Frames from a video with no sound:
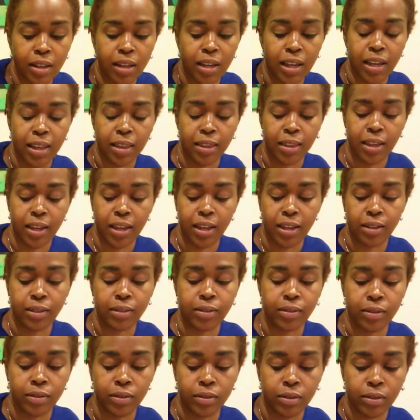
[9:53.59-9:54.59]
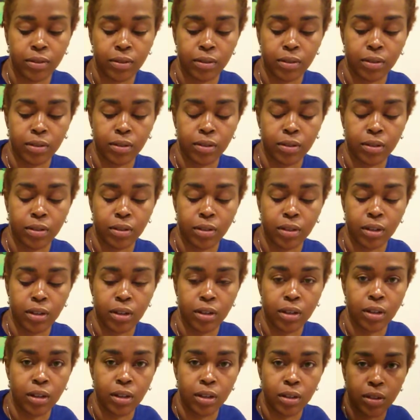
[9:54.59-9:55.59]
And then
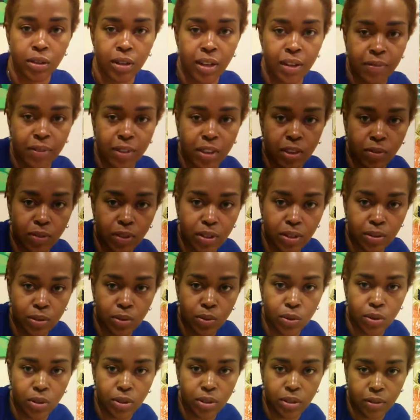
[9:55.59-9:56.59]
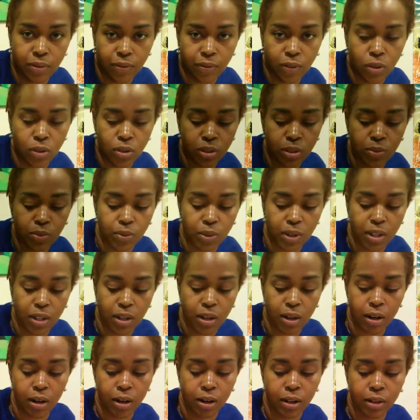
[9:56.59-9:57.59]
you have the Three of Swords, of course, in the
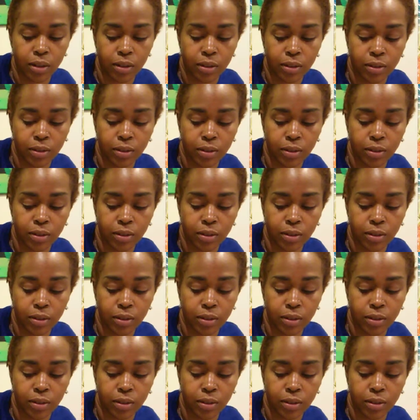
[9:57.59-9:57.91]
heart.